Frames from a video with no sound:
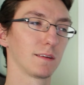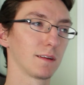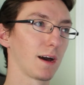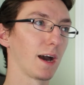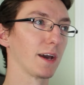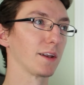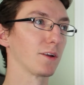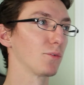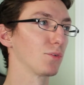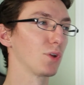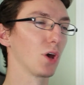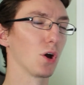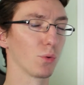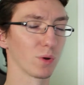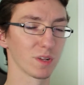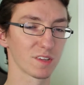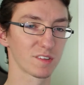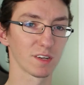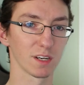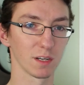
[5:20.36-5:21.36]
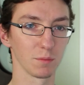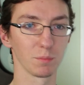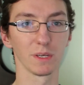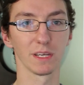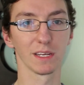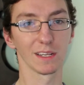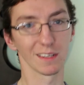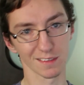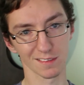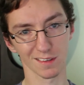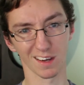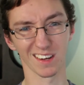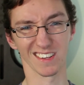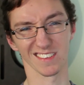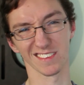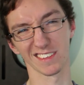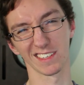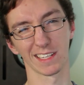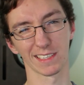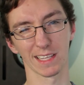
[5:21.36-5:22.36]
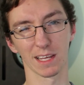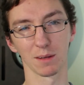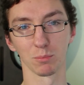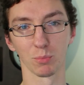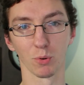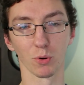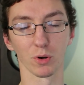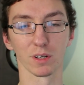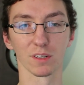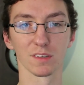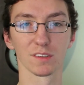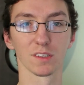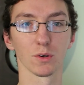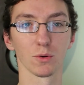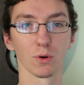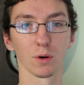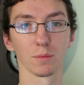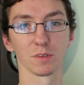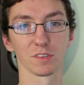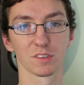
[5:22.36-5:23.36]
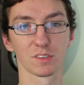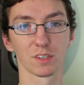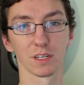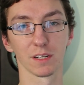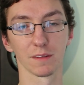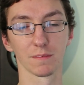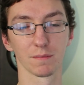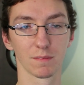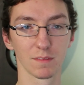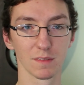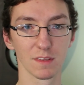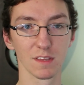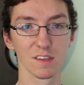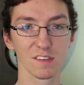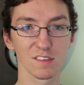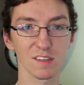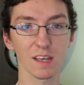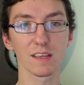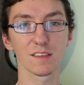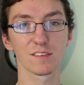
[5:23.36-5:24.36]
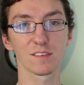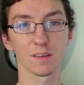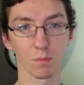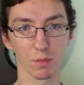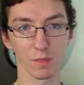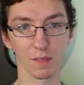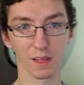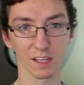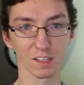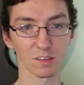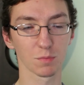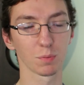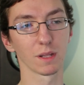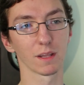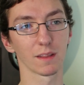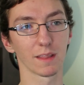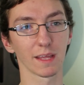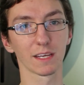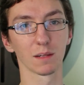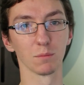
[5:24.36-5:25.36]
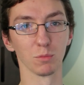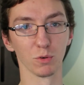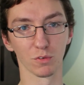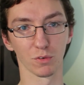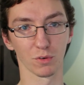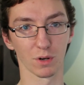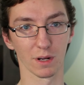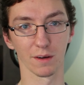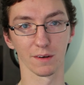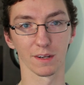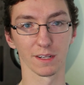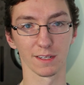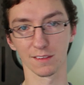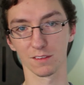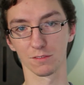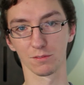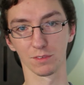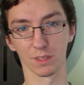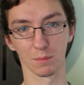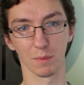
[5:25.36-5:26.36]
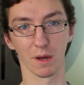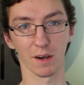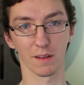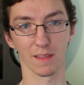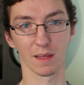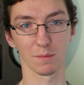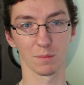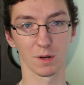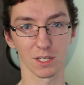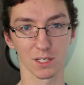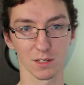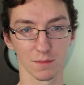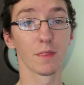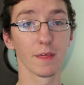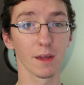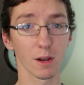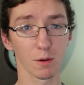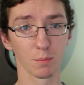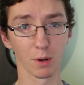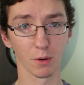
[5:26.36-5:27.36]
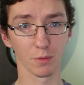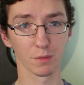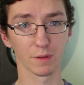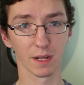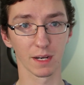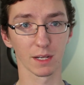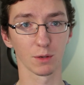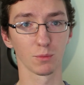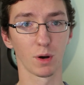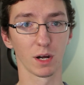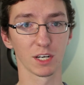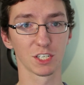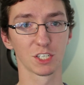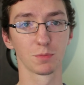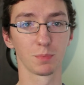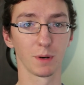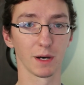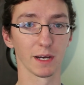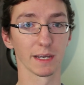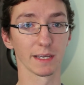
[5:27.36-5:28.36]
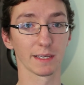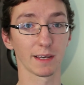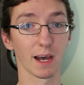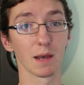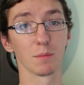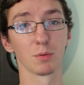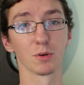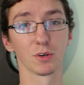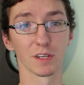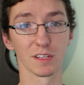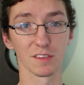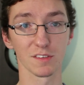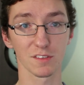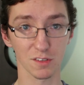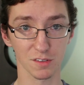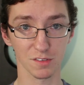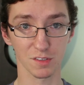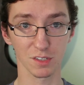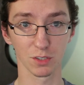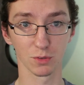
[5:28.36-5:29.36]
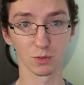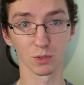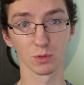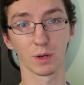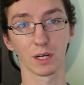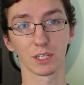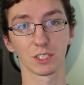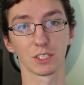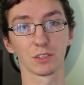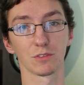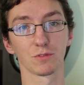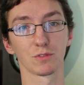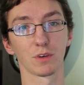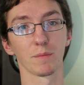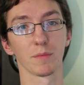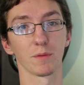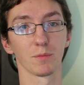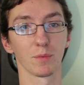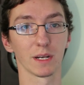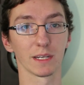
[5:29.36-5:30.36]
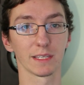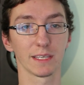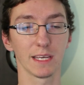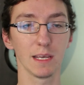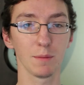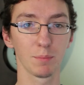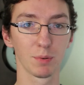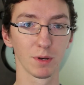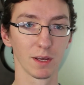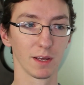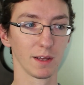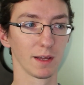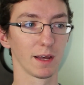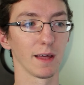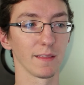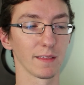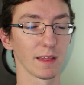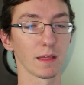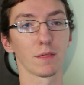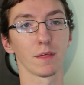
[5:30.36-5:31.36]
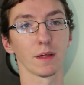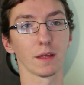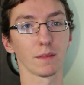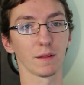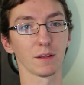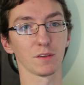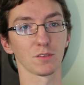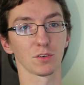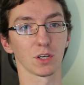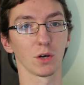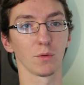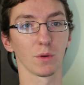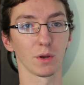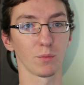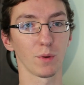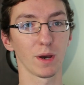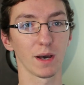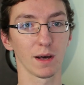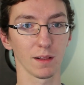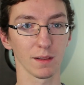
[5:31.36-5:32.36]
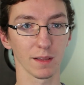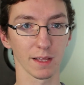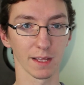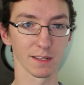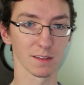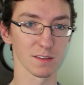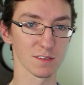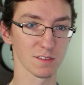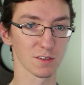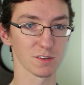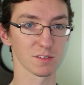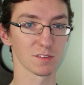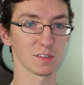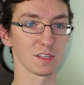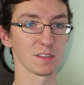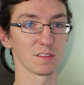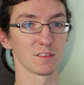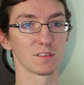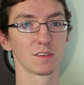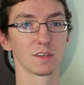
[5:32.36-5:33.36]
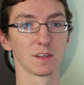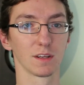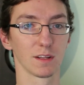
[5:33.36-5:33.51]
I don't know what it's going to be, and it's honestly not that important, so I'm just going to say some things, but they can move around, it doesn't really matter that much. They're both getting watched by Qyburn and Cersei, who are watching from the Red Keep, and they think things are going well, and Cersei's